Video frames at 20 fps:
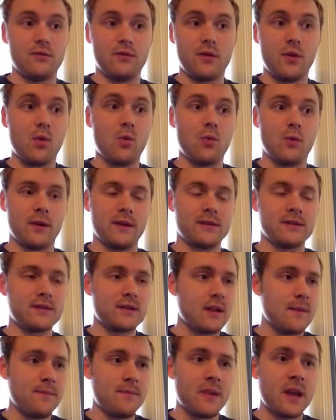coins,
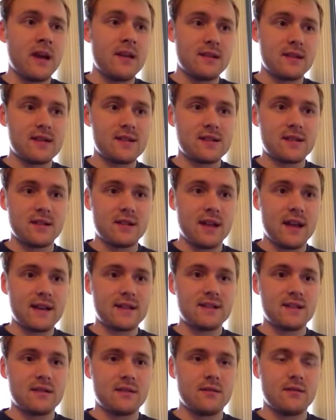they
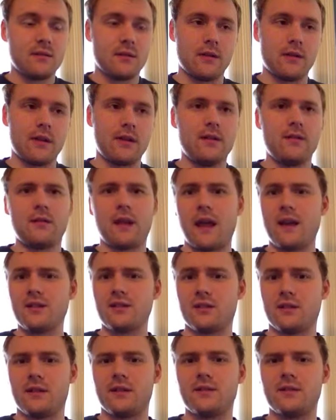select, well, they don't
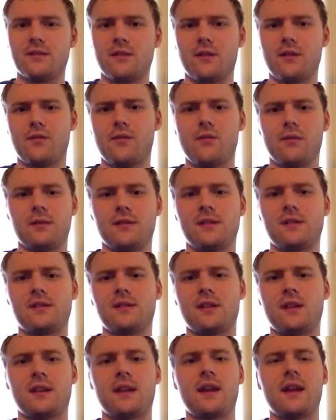actually insert coins, they
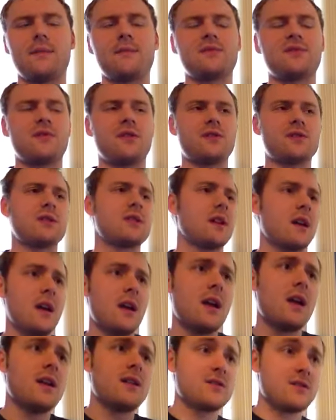select games first.
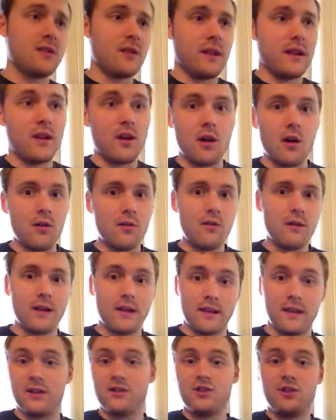So they go
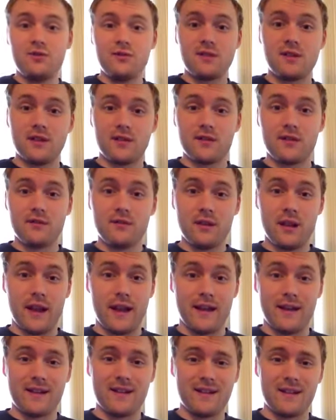and they choose their,
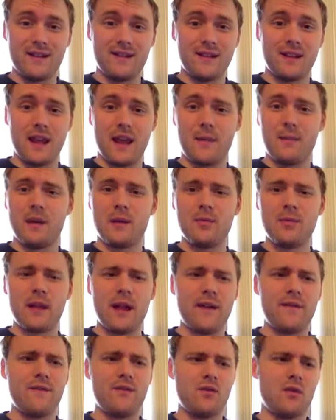gaming
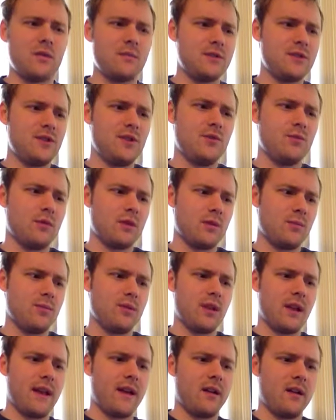platform. Do you want to
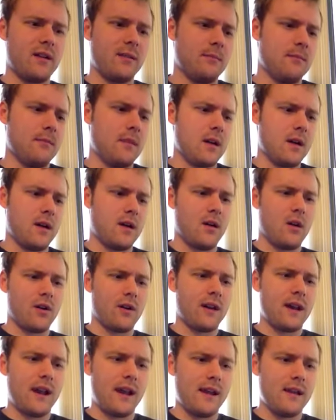play on an
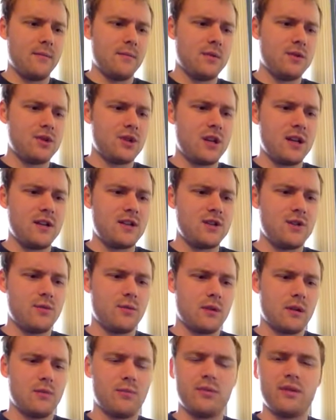arcade machine? Do you
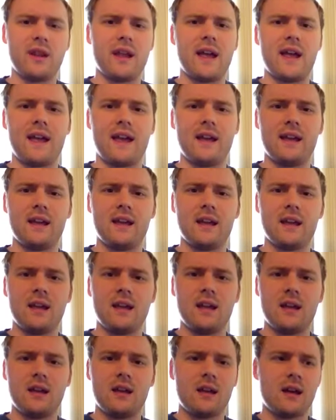want to play
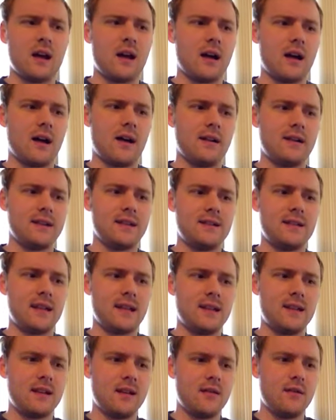a
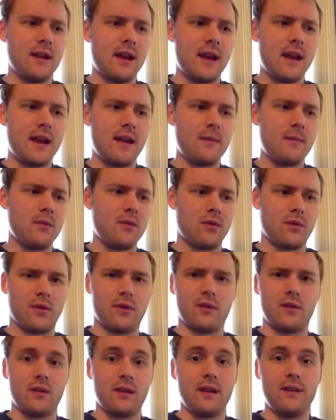Nintendo game
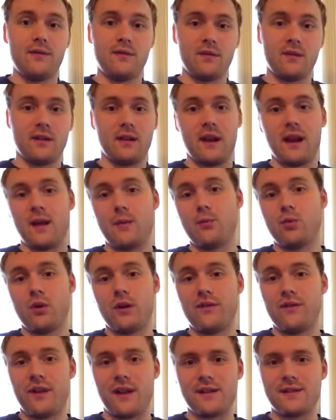or even a Game Boy
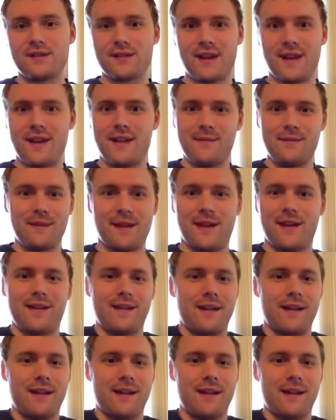Advance game?